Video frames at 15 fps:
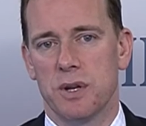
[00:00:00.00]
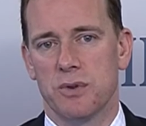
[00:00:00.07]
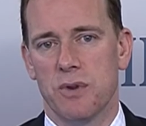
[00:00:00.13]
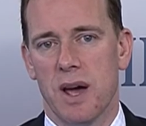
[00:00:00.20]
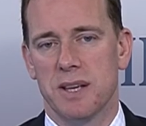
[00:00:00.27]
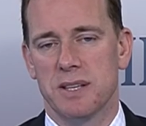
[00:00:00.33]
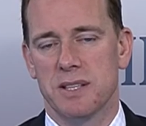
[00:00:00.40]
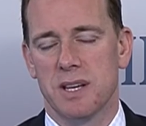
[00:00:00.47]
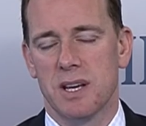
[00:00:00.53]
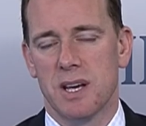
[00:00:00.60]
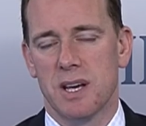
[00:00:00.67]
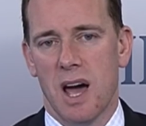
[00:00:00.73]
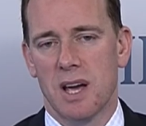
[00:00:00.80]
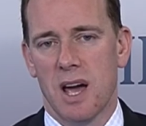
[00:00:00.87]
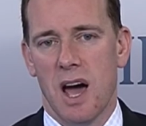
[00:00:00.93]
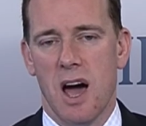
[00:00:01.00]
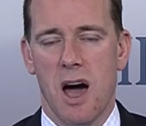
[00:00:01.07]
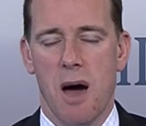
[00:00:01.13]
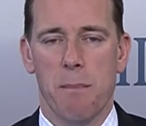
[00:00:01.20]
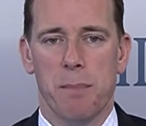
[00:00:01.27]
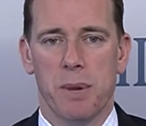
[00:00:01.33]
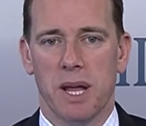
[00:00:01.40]
Um, but again, you know,
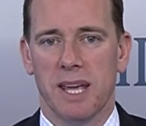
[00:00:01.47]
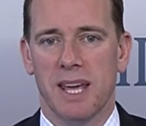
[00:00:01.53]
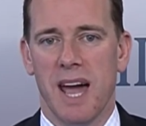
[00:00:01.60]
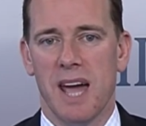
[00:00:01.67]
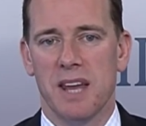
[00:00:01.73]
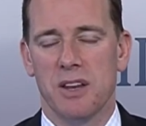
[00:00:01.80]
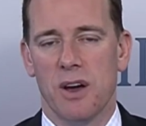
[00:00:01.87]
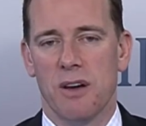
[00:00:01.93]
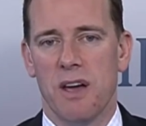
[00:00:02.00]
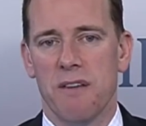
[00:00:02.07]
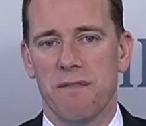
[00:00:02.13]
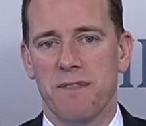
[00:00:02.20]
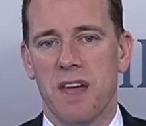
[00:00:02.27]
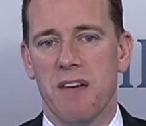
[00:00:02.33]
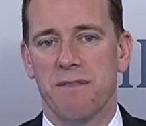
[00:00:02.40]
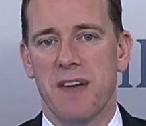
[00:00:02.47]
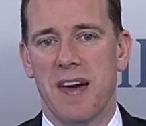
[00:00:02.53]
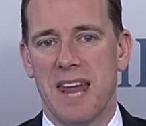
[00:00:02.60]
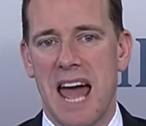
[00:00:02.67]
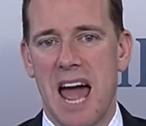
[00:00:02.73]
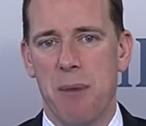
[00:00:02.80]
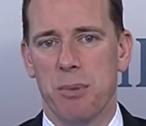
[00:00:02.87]
if if that happens, I think
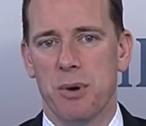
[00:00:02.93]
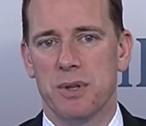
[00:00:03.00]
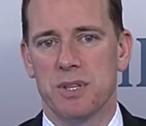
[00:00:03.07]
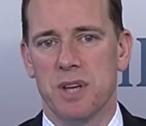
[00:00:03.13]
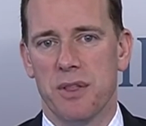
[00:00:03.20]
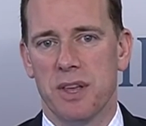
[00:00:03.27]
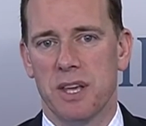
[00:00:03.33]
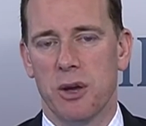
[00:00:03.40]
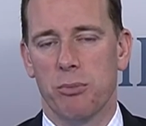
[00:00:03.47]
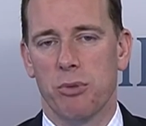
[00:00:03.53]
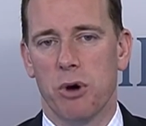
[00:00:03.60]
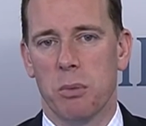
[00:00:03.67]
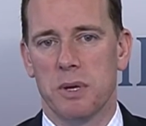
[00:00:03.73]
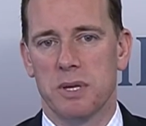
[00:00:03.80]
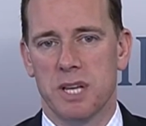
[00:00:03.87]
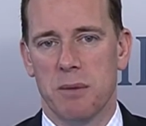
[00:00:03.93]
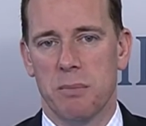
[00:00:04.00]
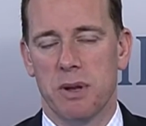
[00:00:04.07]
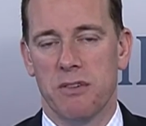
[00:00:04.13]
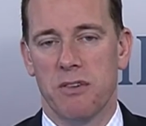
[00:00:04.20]
you'll probably see a bit of a, pullback in